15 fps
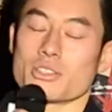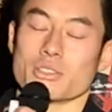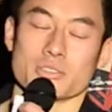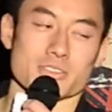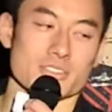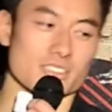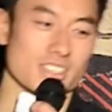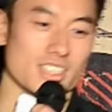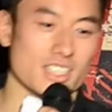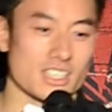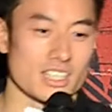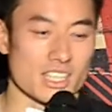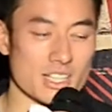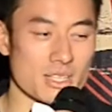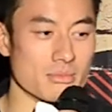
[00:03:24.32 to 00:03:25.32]
cool.
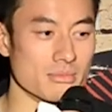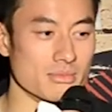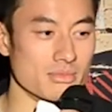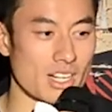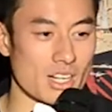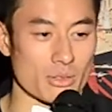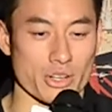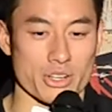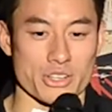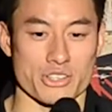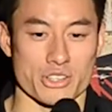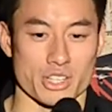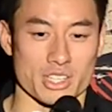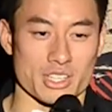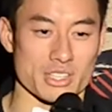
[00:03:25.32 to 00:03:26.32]
I wrote a
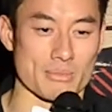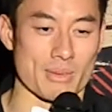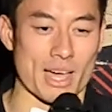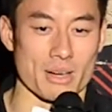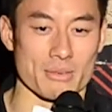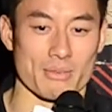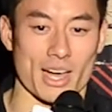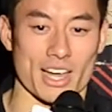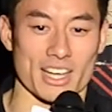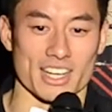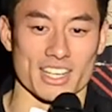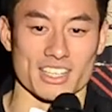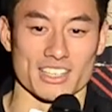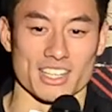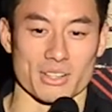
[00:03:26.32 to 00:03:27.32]
joke about my,
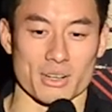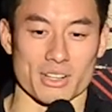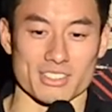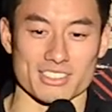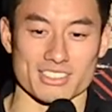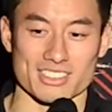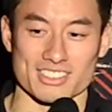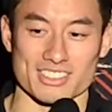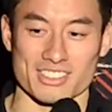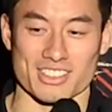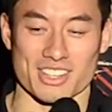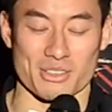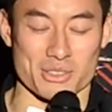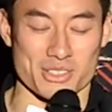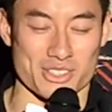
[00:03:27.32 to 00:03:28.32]

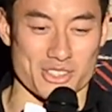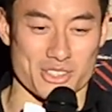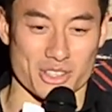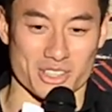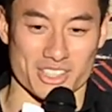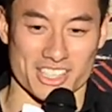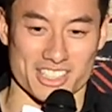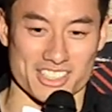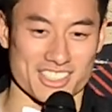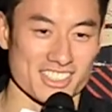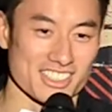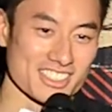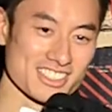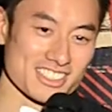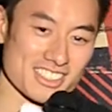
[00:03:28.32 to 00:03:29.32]
that wasn't the joke, guys.
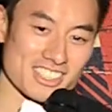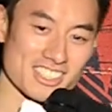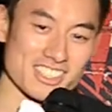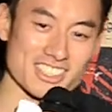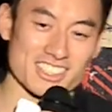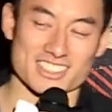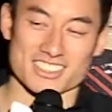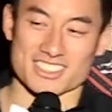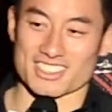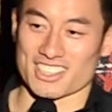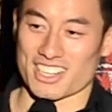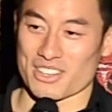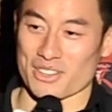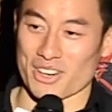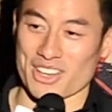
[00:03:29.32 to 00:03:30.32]

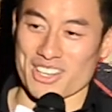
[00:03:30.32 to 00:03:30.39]
I